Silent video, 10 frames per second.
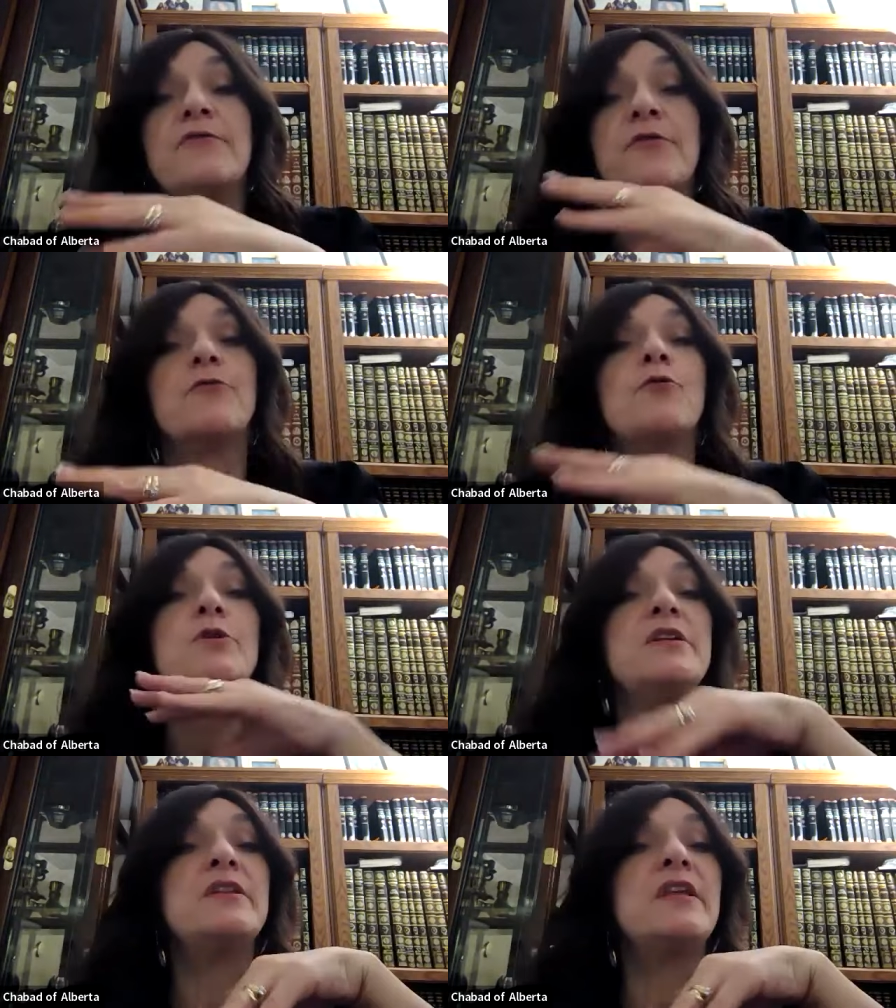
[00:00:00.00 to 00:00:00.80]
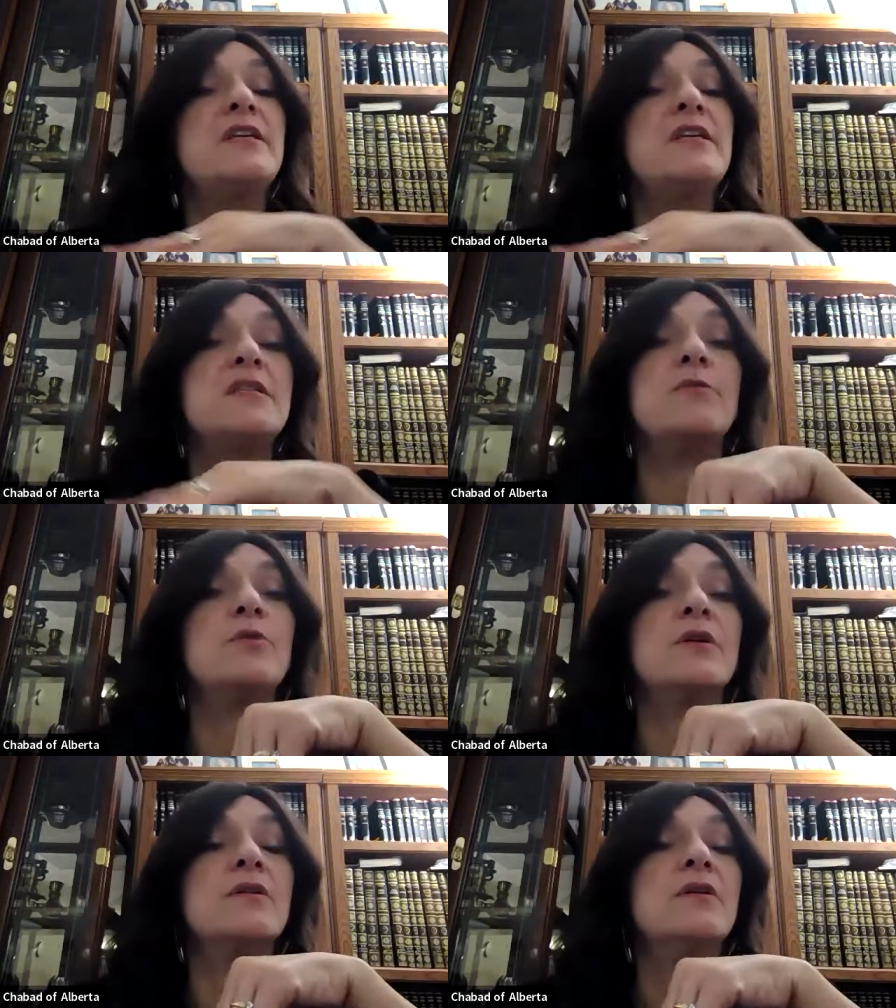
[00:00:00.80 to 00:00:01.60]
For 14 days, they
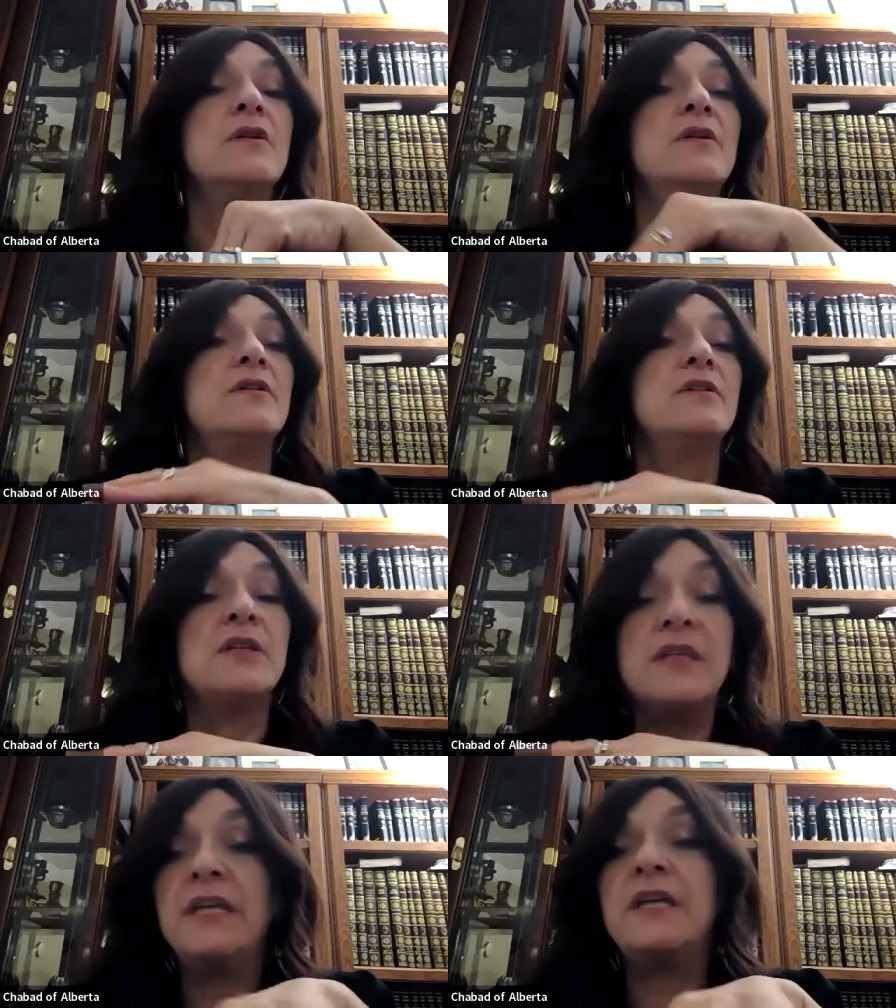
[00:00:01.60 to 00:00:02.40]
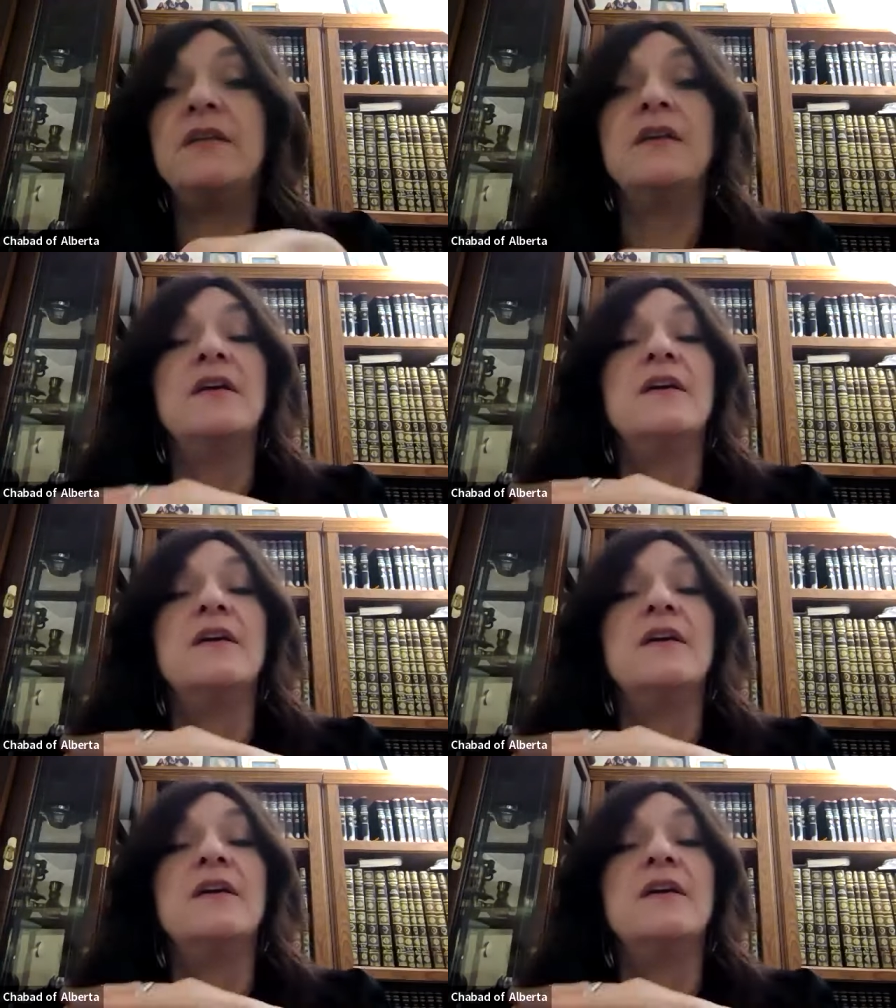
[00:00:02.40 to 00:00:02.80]
were clean